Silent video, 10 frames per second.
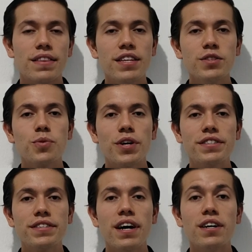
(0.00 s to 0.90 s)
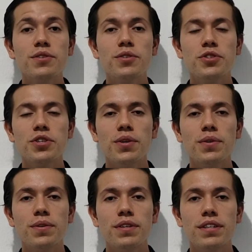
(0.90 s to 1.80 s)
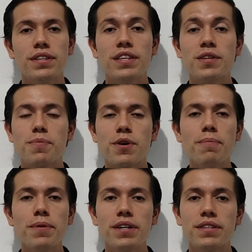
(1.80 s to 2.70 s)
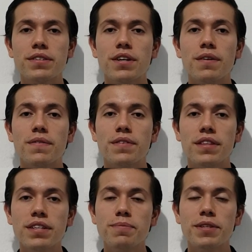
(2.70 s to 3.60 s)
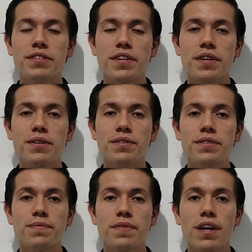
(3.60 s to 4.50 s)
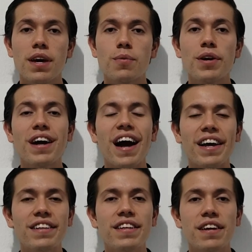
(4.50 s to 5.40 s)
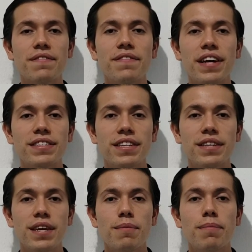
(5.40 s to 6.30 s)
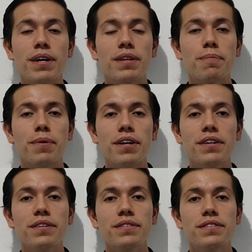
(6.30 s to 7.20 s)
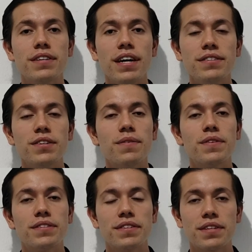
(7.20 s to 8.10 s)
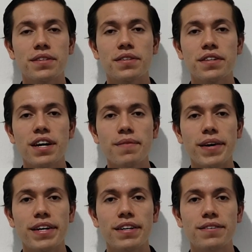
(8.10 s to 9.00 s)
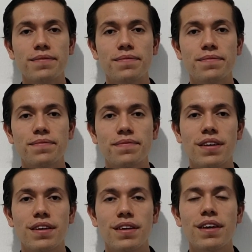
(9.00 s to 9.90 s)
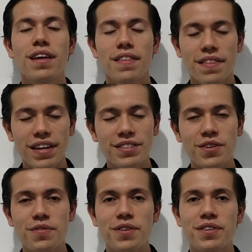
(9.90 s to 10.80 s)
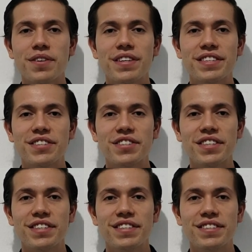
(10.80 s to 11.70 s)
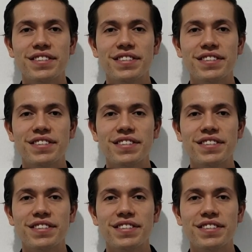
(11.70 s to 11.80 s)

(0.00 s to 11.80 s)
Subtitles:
These works also show that the properties of these materials were highly affected by the particle size of the silicon carbide. Thank you for your attention.